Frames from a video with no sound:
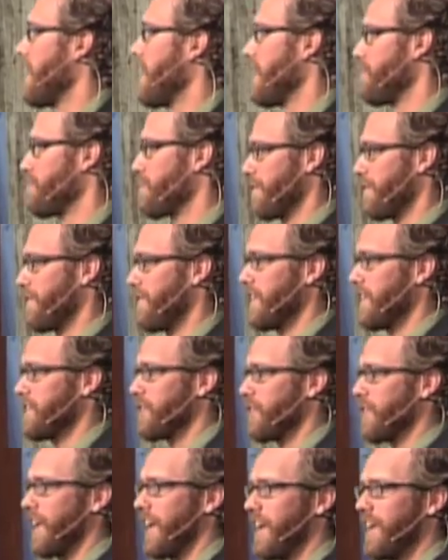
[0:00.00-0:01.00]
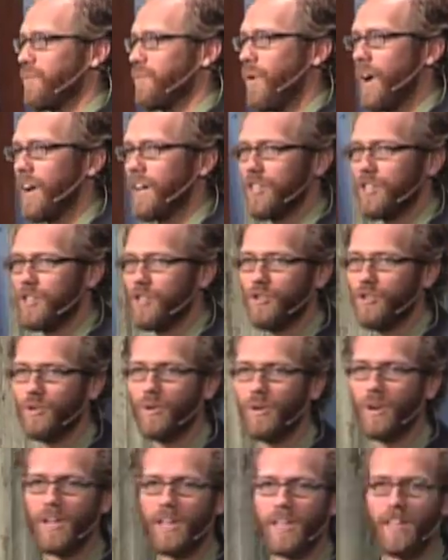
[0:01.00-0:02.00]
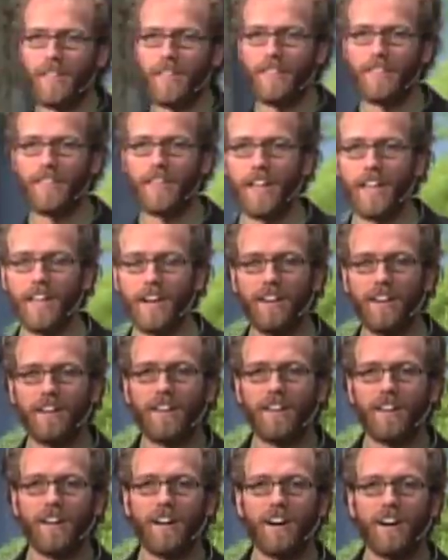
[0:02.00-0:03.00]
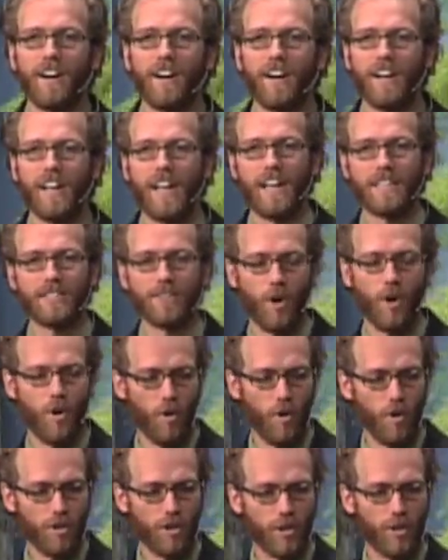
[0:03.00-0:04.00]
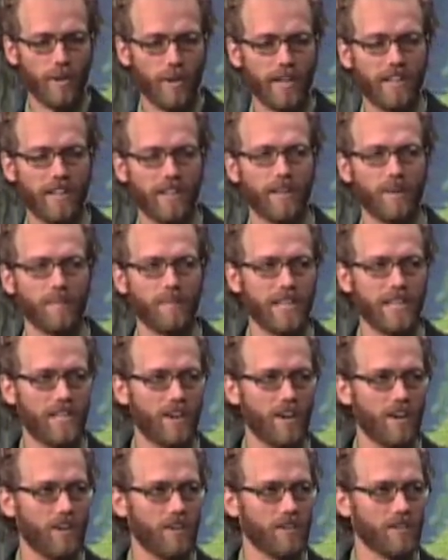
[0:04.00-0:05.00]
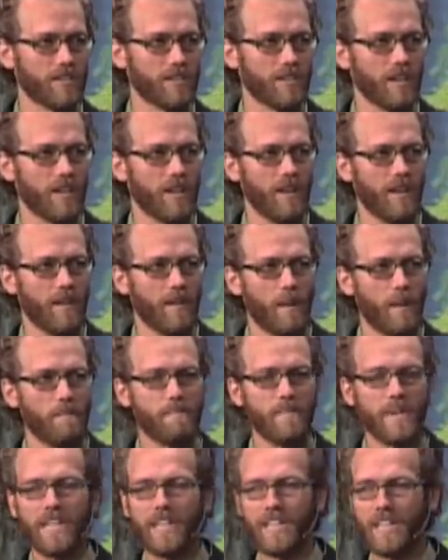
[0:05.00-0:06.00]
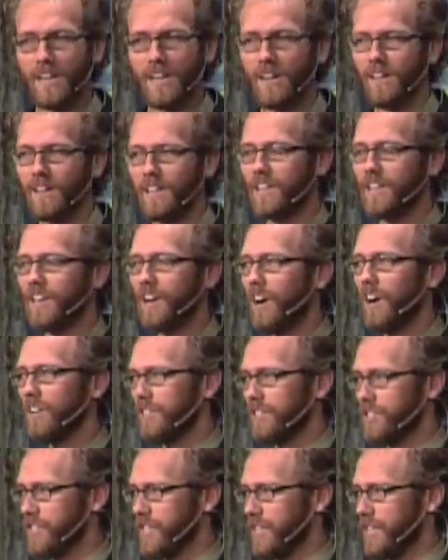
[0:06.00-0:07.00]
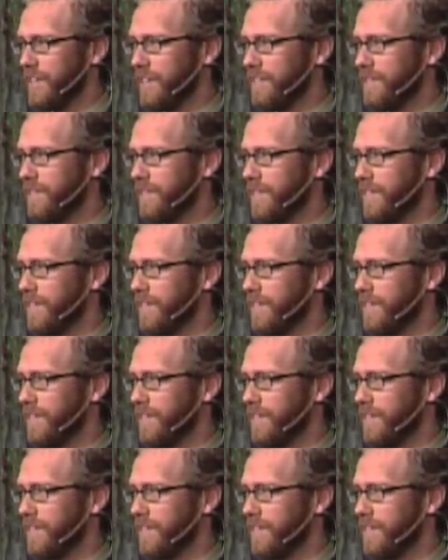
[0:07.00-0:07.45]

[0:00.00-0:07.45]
a professor at NYU that has a whole curriculum he calls Media Ecology,